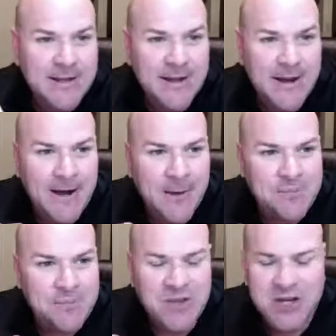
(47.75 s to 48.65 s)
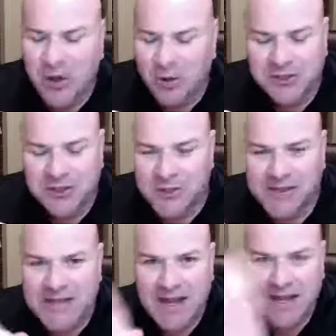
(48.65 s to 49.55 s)
The culture in
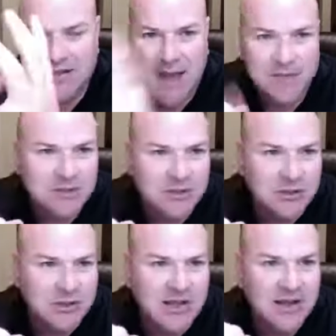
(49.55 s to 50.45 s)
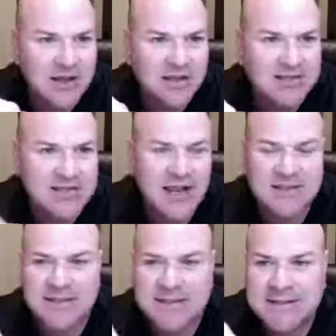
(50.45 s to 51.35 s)
Louisiana is absolutely second
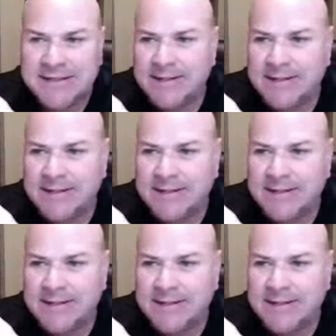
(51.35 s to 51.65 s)
to none,